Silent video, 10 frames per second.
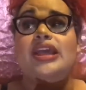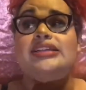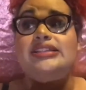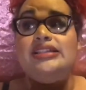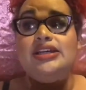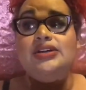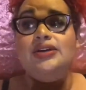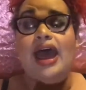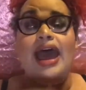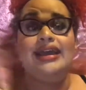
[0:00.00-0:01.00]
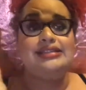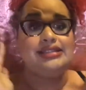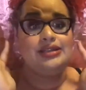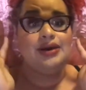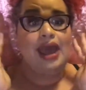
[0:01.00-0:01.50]
still I
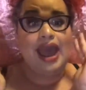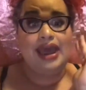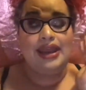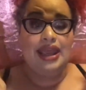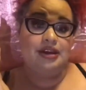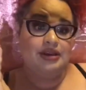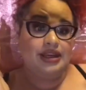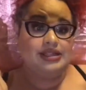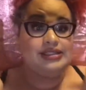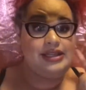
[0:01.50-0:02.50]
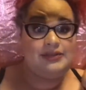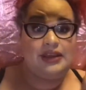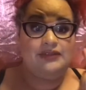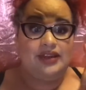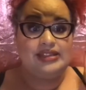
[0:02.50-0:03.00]
still had areas in
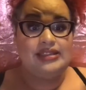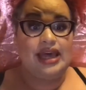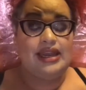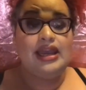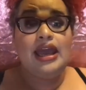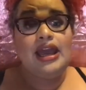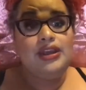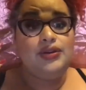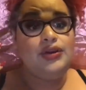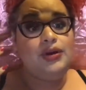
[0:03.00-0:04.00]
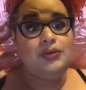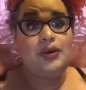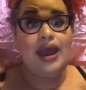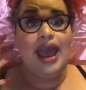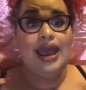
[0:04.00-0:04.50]
my face that, you
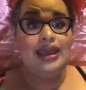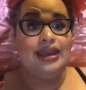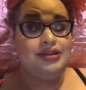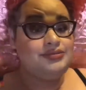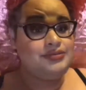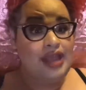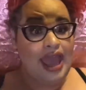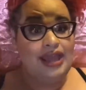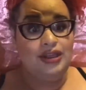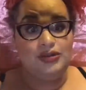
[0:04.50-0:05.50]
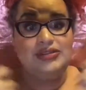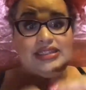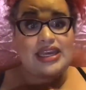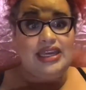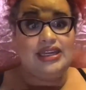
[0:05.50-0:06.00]
know, I had loose
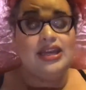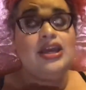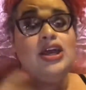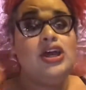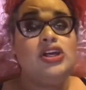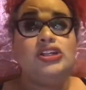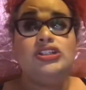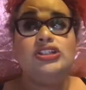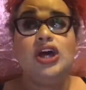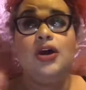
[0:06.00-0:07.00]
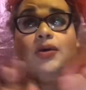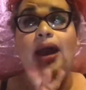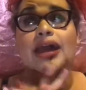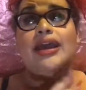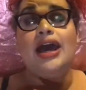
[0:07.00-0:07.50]
skin. So
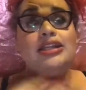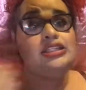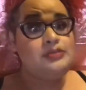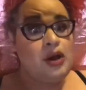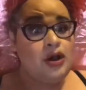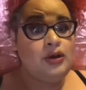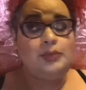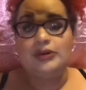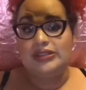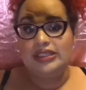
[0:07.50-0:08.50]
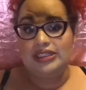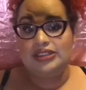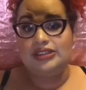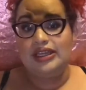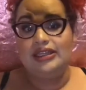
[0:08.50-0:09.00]
I got a small
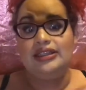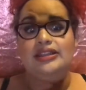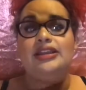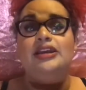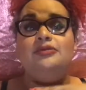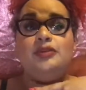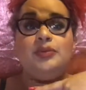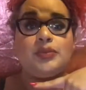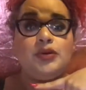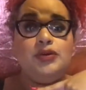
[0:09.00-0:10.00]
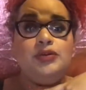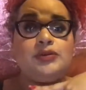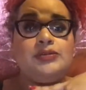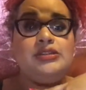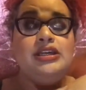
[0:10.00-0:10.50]
procedure then that they
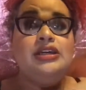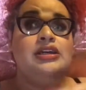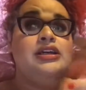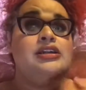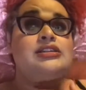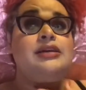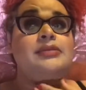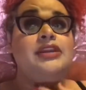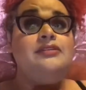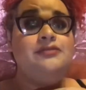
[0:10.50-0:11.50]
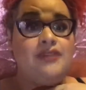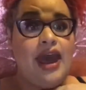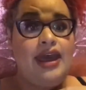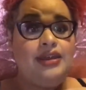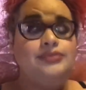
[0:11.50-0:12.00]
removed some of the
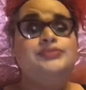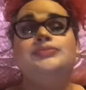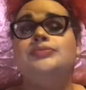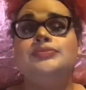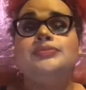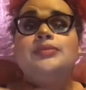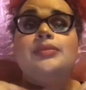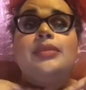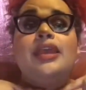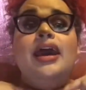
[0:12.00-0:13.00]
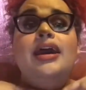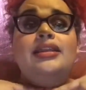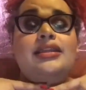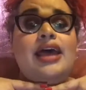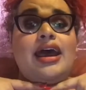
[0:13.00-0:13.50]
fat,
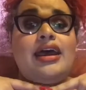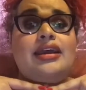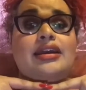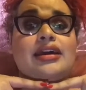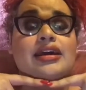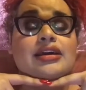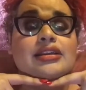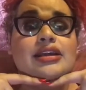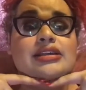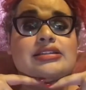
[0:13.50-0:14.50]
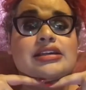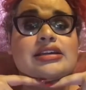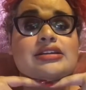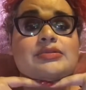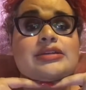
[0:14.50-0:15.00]
and then they
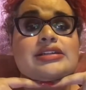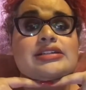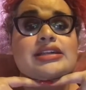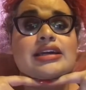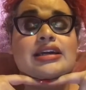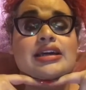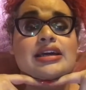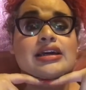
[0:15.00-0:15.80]
did was they